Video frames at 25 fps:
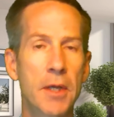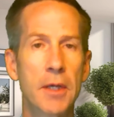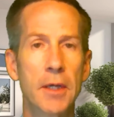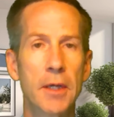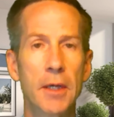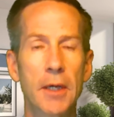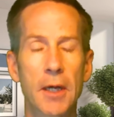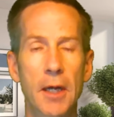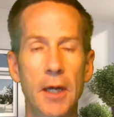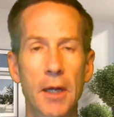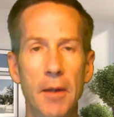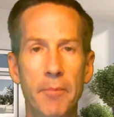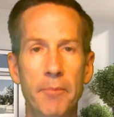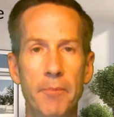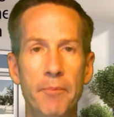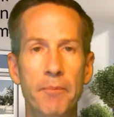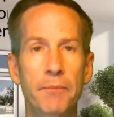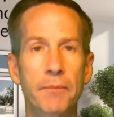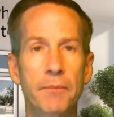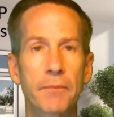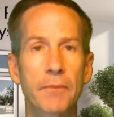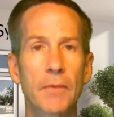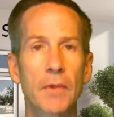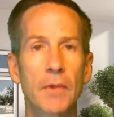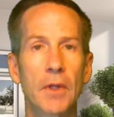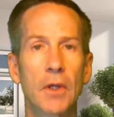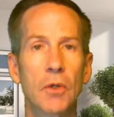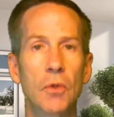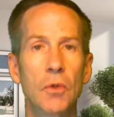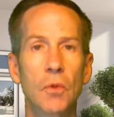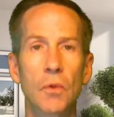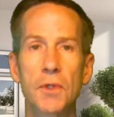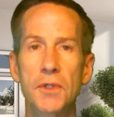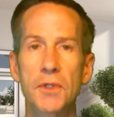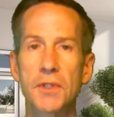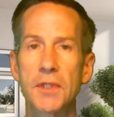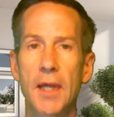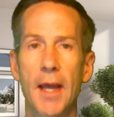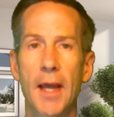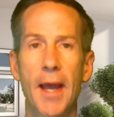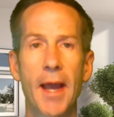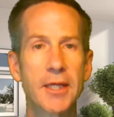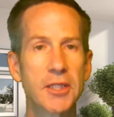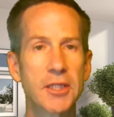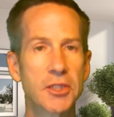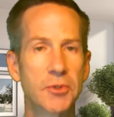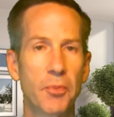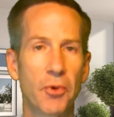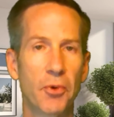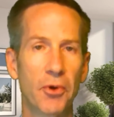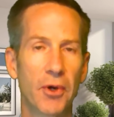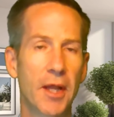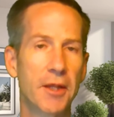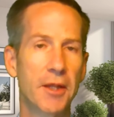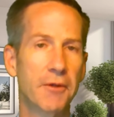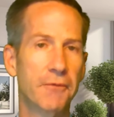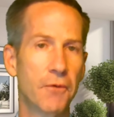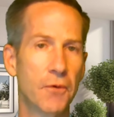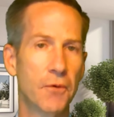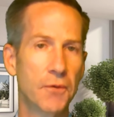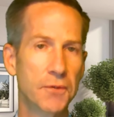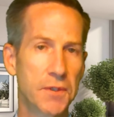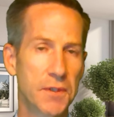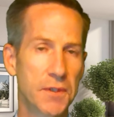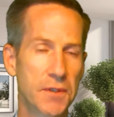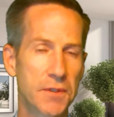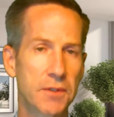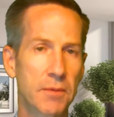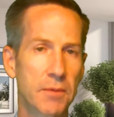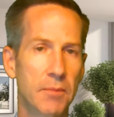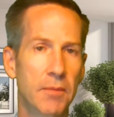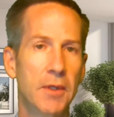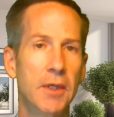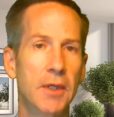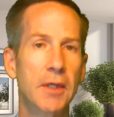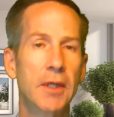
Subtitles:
who was expert on the phone system,